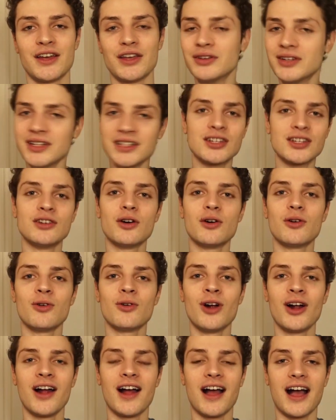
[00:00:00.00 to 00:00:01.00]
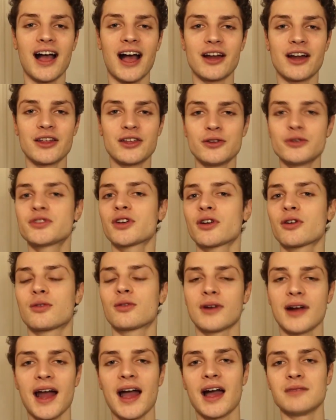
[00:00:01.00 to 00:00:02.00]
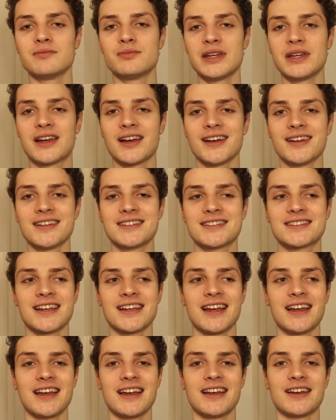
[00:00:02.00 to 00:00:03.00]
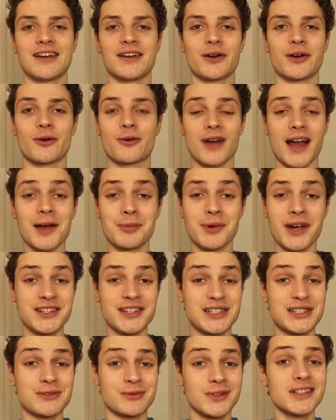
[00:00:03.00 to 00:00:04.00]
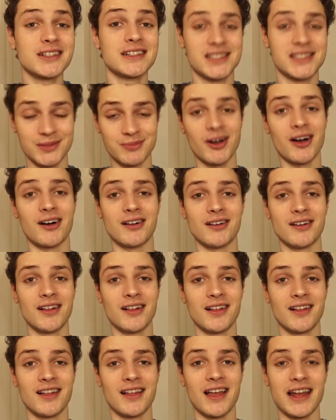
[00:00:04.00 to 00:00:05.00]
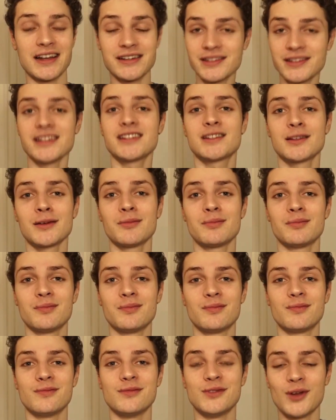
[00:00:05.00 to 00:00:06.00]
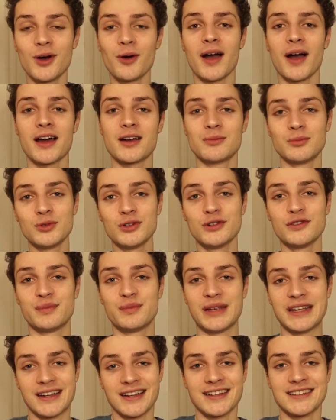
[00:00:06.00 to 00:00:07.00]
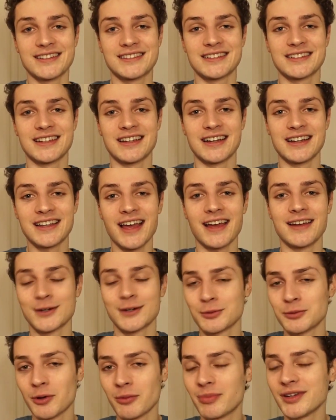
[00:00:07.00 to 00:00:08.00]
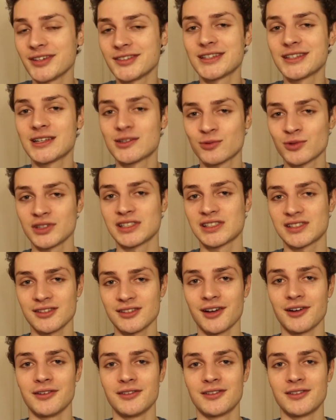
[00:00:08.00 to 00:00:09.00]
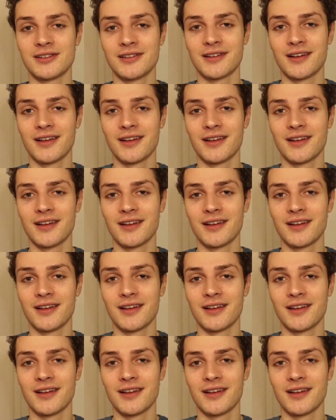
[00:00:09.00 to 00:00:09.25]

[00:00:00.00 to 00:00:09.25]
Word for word: You need to know how to use her grab because her grab range is really small you need to know how to move because, again, her mobility is really slow.